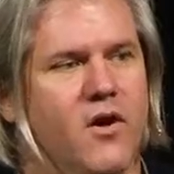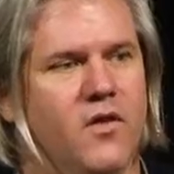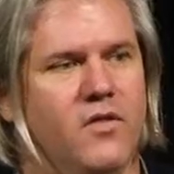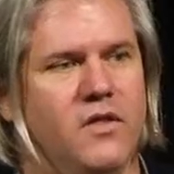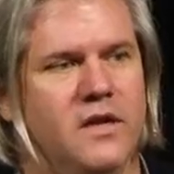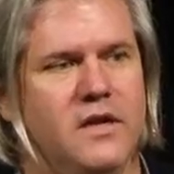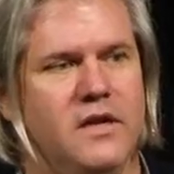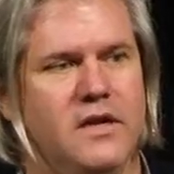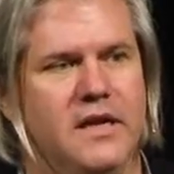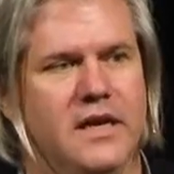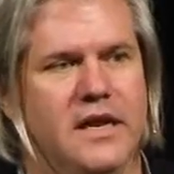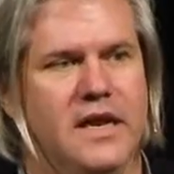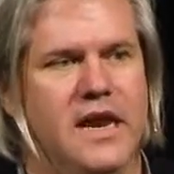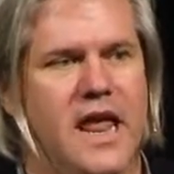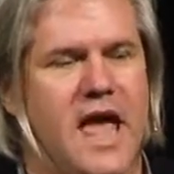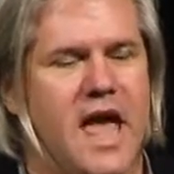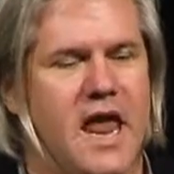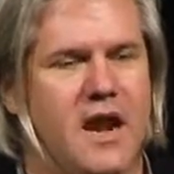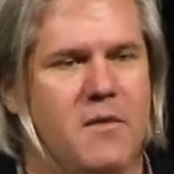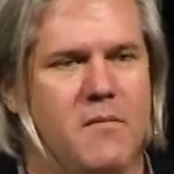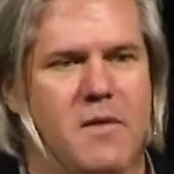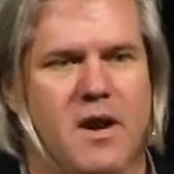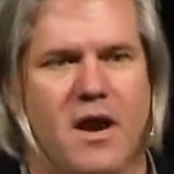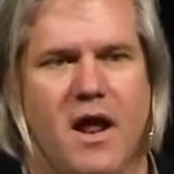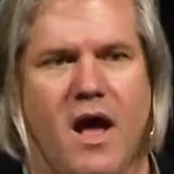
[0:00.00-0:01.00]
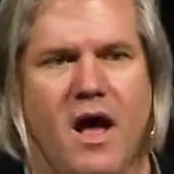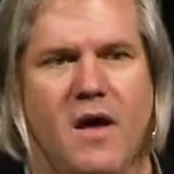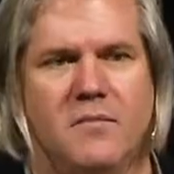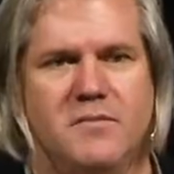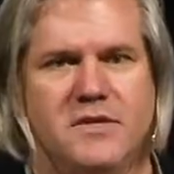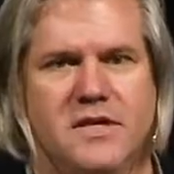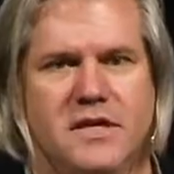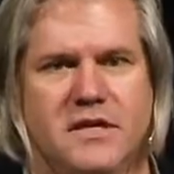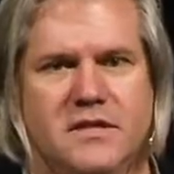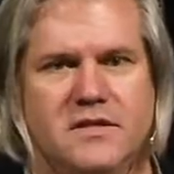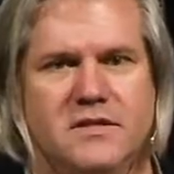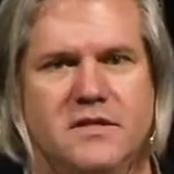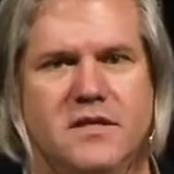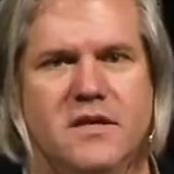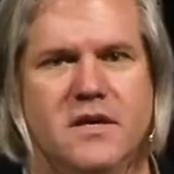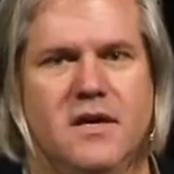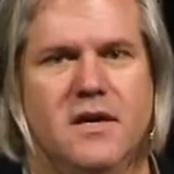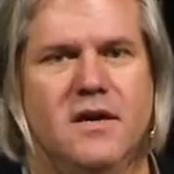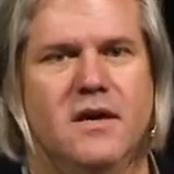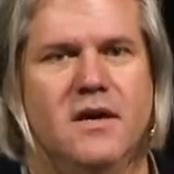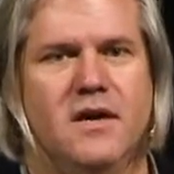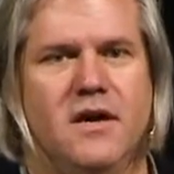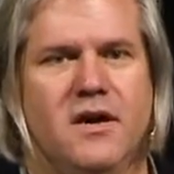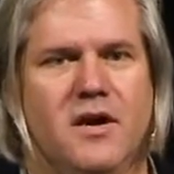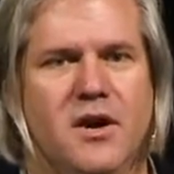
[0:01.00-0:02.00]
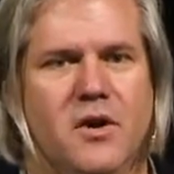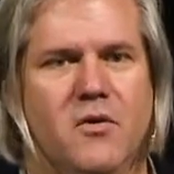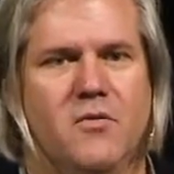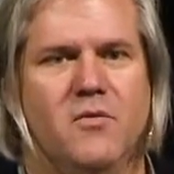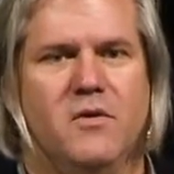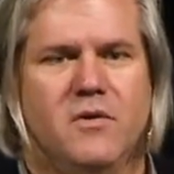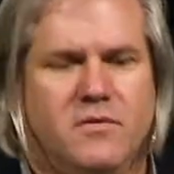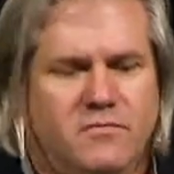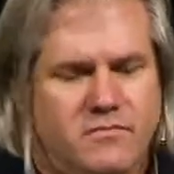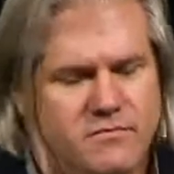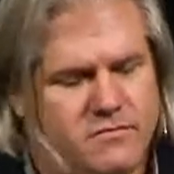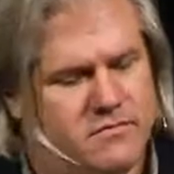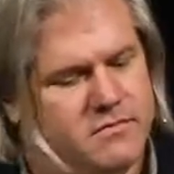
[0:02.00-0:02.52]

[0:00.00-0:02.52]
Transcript: All the little inanimate objects, you know,